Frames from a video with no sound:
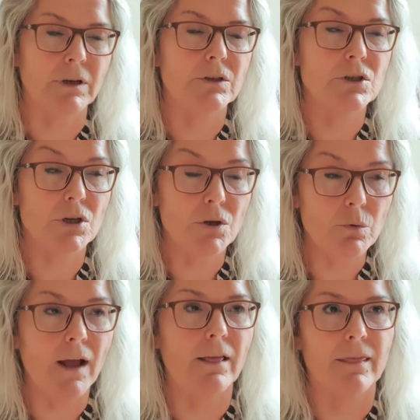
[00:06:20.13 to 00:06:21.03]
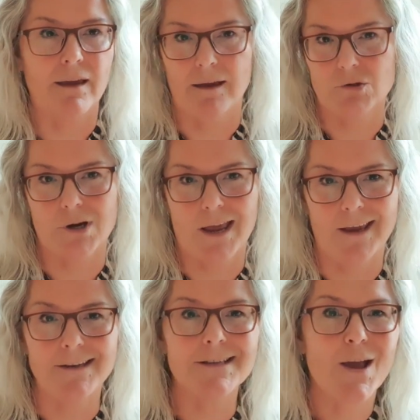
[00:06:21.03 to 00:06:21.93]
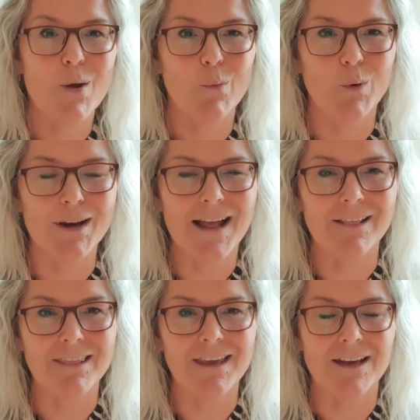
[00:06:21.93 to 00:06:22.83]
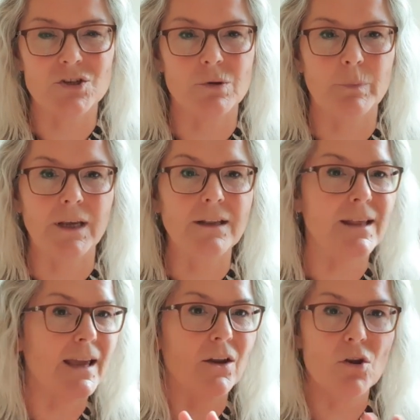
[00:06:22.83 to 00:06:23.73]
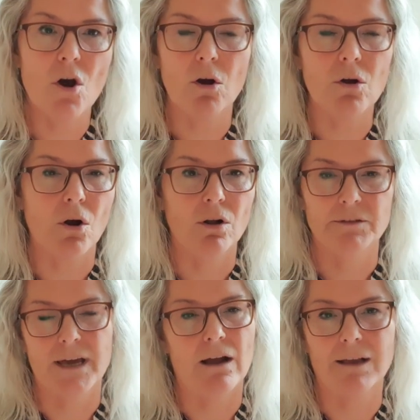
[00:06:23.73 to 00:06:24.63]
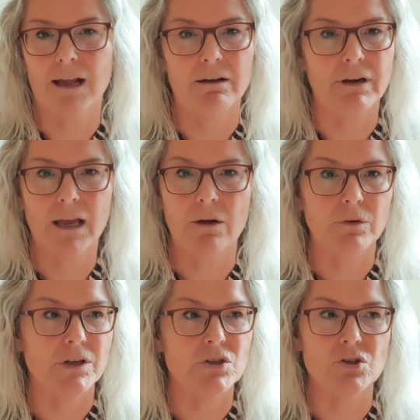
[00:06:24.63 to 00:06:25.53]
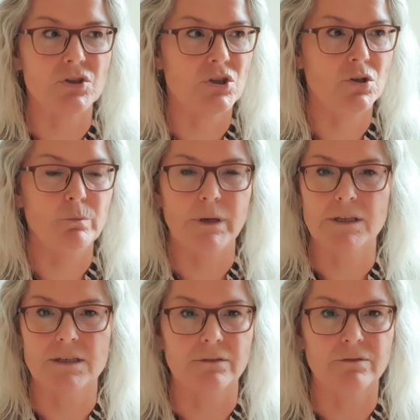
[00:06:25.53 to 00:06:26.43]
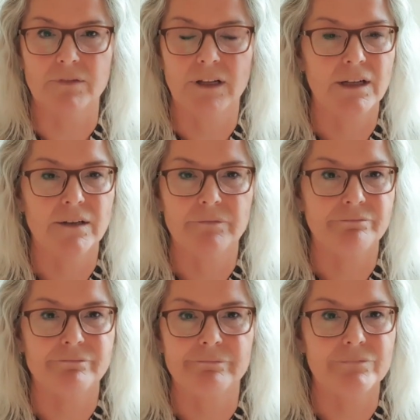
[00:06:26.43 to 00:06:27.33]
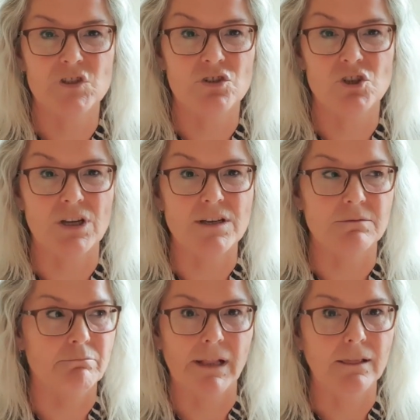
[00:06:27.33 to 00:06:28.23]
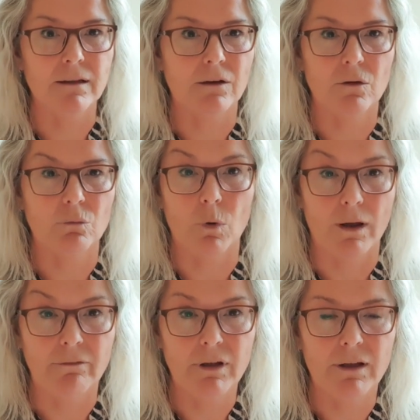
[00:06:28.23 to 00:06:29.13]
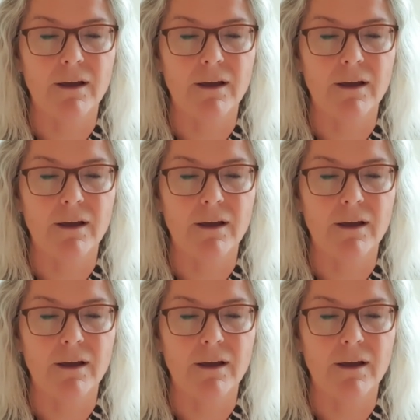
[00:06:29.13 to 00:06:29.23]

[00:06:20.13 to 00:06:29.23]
two healthy extra A's, one healthy extra B. They are not called that on calorie counting. It's just two bits of cheese and milk, whatever,